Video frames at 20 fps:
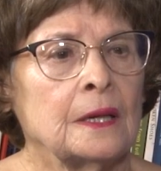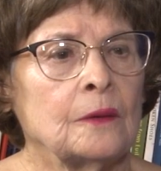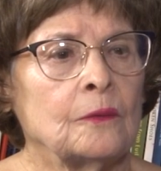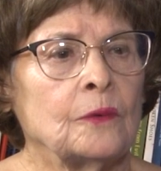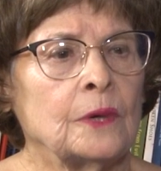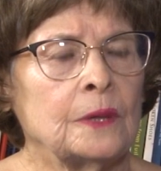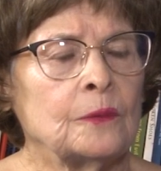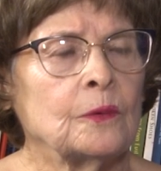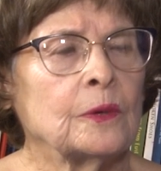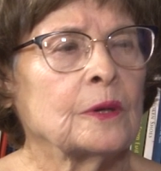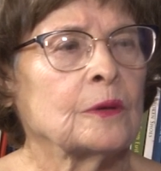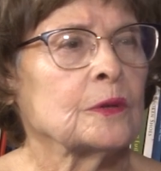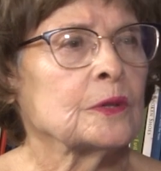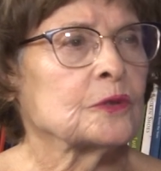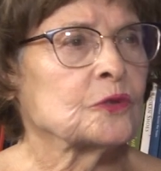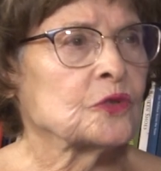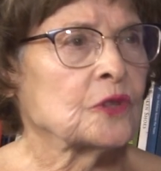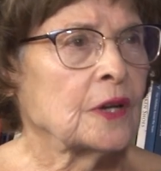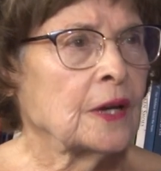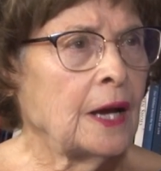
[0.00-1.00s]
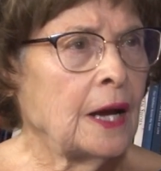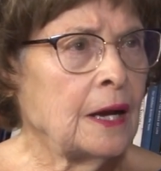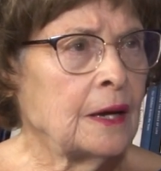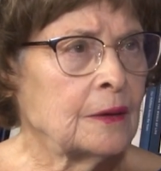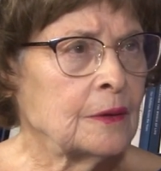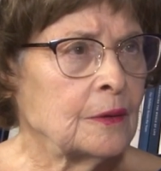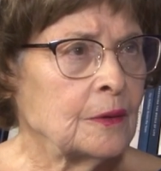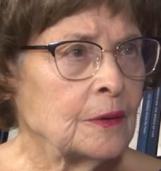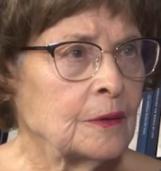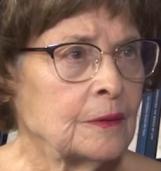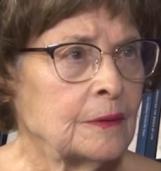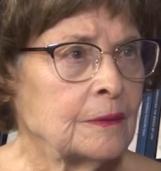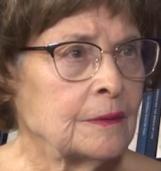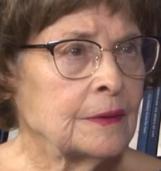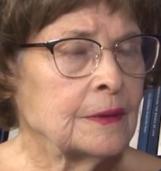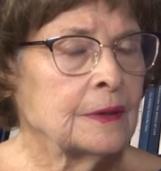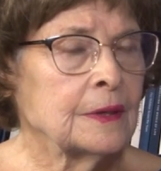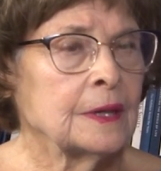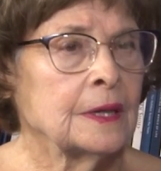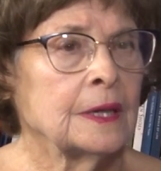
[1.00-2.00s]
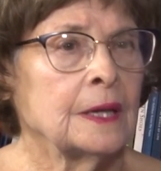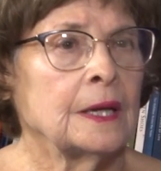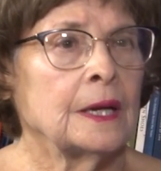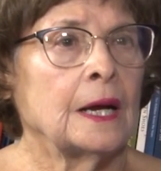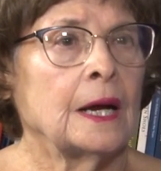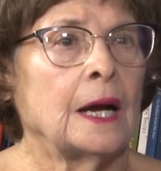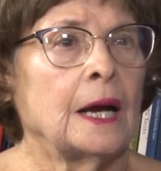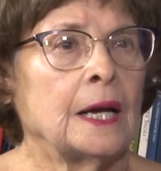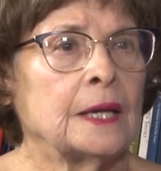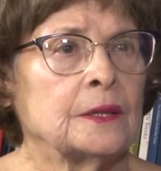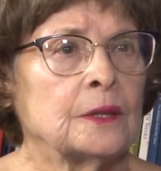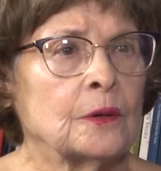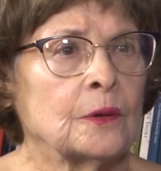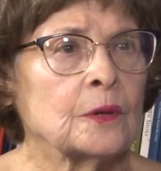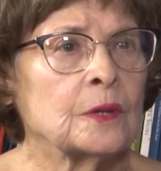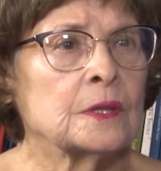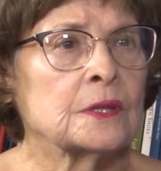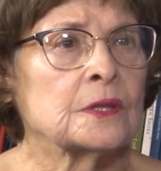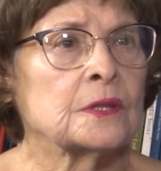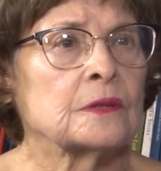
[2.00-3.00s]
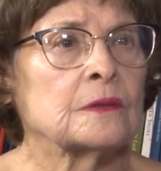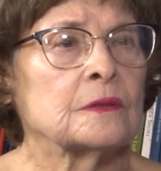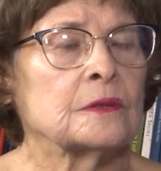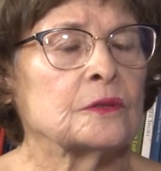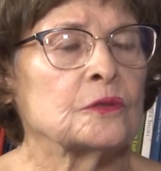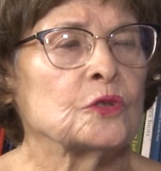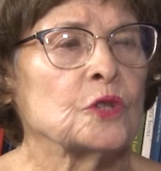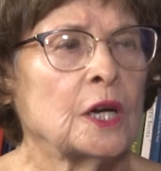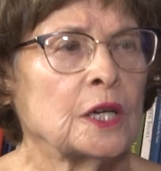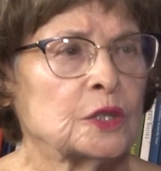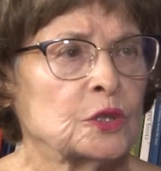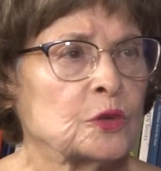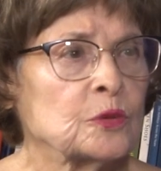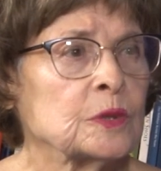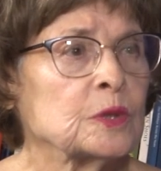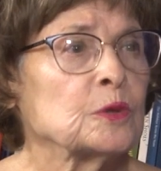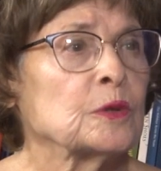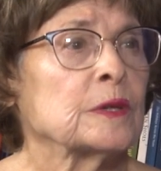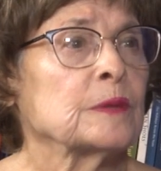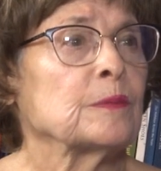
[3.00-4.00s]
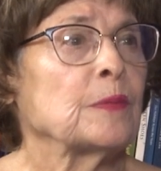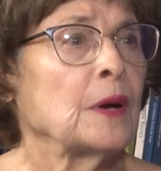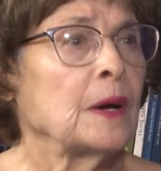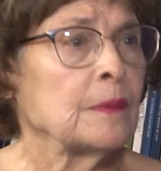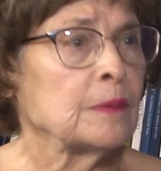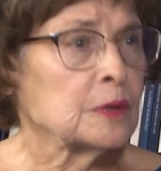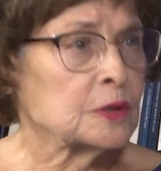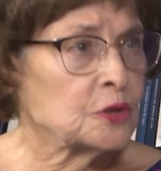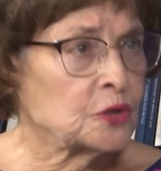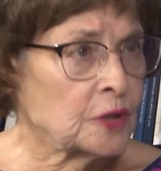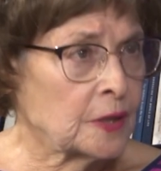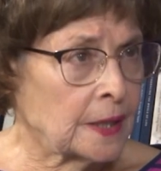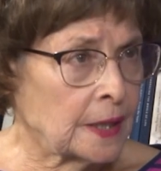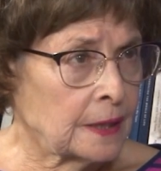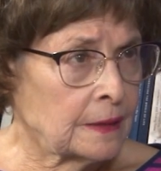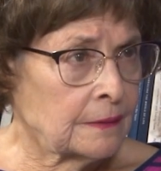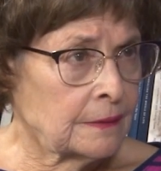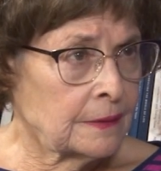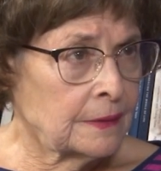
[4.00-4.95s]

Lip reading: when we were in Chicago, I noticed Joshua Tree Publishing.